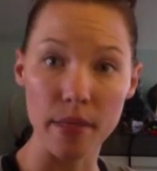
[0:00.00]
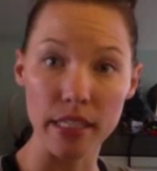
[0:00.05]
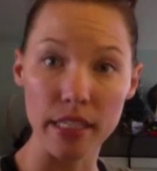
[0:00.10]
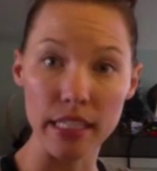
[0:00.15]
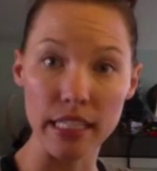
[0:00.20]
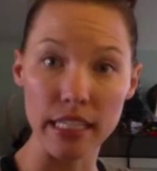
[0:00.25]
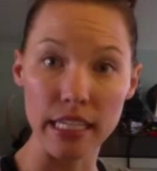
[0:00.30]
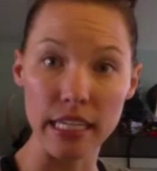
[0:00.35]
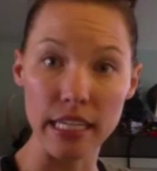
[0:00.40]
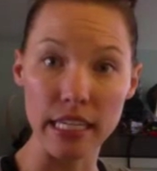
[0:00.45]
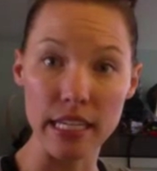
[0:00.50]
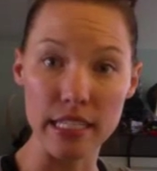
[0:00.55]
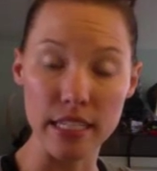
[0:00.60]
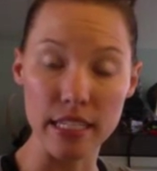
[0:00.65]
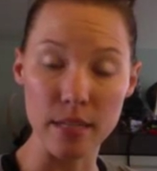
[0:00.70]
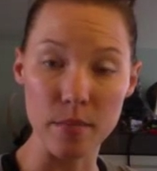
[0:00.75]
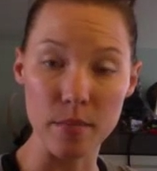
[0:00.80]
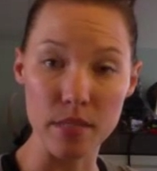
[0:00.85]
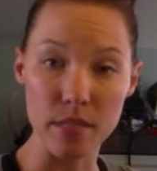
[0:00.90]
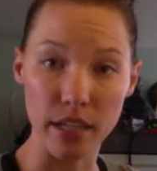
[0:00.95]
get a
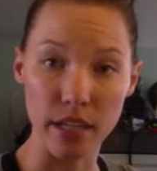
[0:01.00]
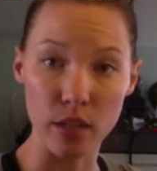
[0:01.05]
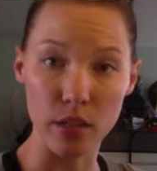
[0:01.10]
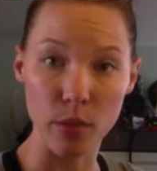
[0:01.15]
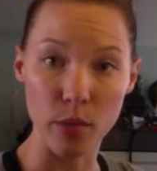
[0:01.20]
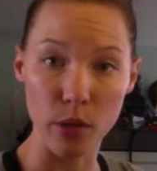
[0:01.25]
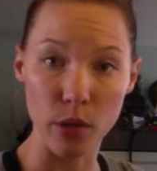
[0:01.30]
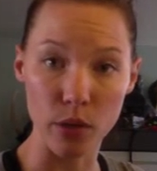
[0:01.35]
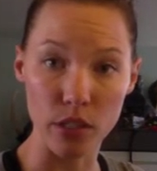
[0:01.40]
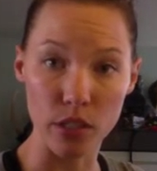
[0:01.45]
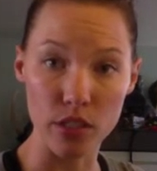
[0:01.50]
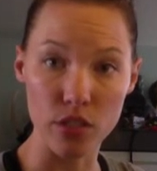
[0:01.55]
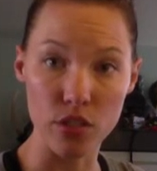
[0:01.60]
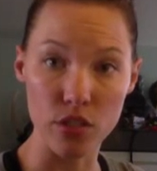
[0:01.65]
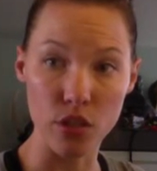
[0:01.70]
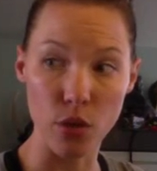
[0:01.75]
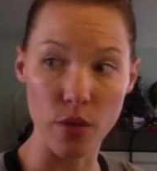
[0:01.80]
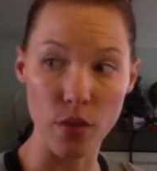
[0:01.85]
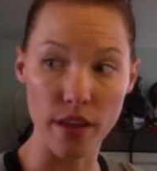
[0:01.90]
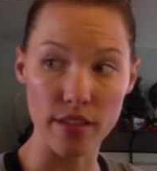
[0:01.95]
team cycle bonus.
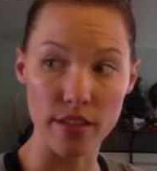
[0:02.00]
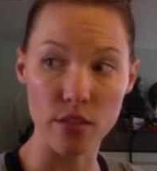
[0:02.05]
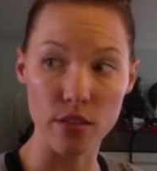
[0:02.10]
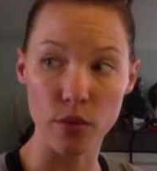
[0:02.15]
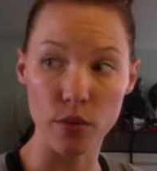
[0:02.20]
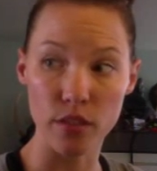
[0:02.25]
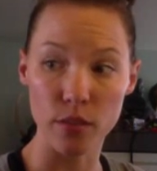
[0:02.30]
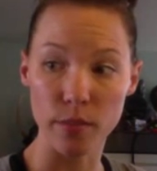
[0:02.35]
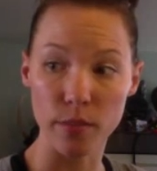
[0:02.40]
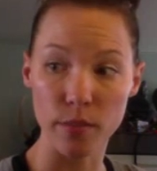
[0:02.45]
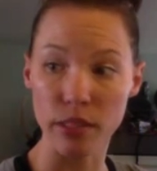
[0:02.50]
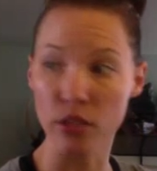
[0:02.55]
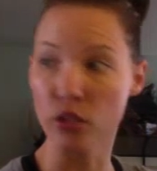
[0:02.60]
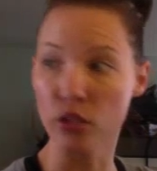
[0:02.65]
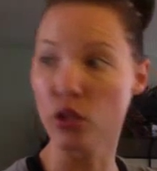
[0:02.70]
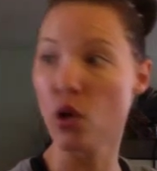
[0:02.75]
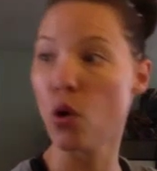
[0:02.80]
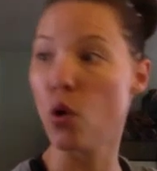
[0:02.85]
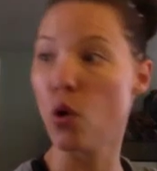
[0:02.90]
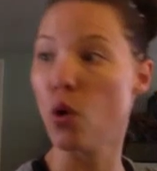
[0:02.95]
So that's going to be your
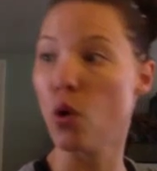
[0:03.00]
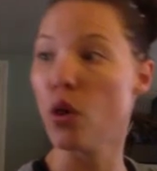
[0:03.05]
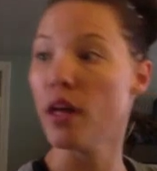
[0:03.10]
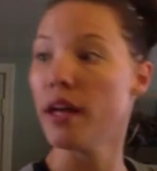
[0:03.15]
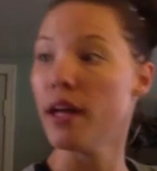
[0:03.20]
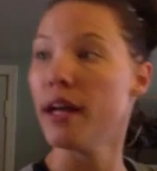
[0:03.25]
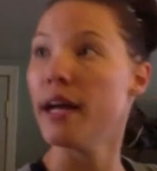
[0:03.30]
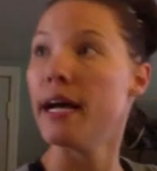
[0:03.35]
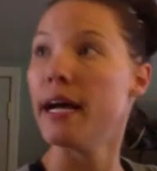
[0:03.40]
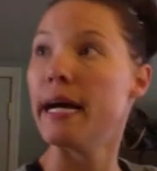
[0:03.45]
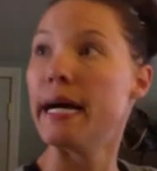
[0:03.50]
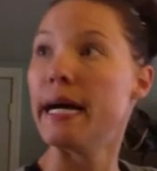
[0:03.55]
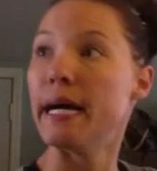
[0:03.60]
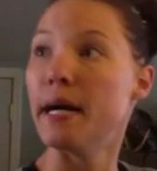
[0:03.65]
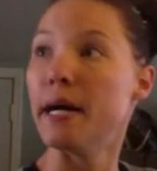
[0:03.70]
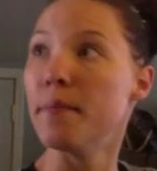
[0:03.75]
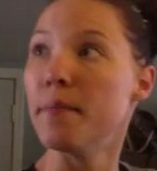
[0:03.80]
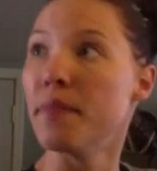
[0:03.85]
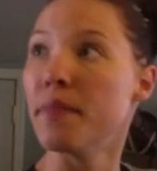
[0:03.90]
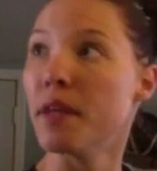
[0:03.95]
goal.
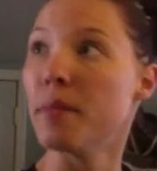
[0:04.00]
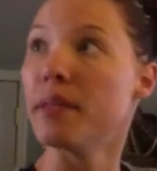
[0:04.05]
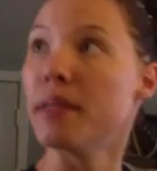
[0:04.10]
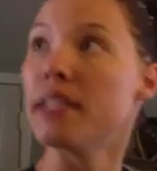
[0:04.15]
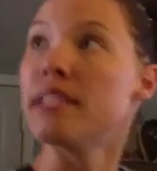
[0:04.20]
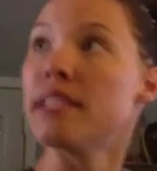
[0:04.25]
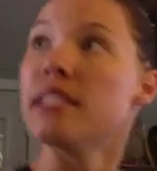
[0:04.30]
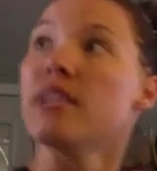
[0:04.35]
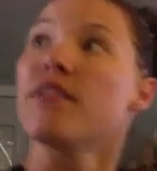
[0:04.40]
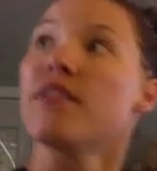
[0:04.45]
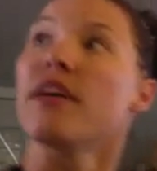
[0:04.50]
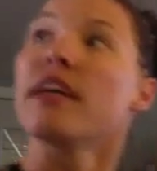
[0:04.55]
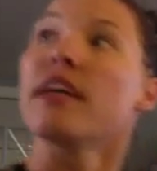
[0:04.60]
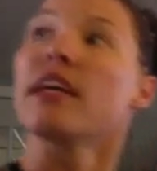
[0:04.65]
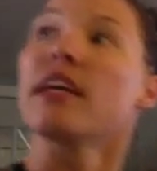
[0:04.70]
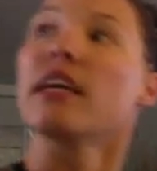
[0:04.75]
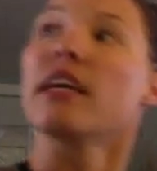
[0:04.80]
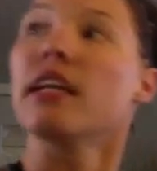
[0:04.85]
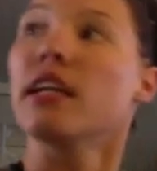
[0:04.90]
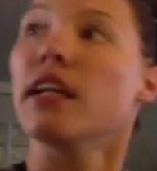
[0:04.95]
I'm going to see if I
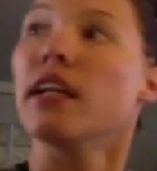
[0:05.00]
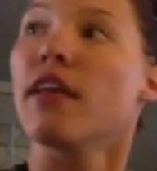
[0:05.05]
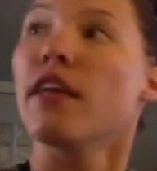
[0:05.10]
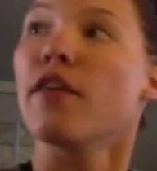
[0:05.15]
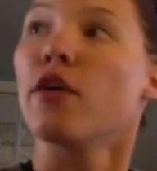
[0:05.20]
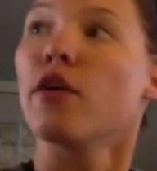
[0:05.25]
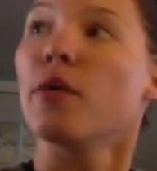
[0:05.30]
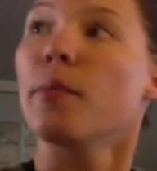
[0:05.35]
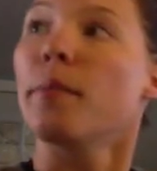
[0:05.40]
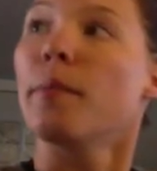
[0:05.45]
can get another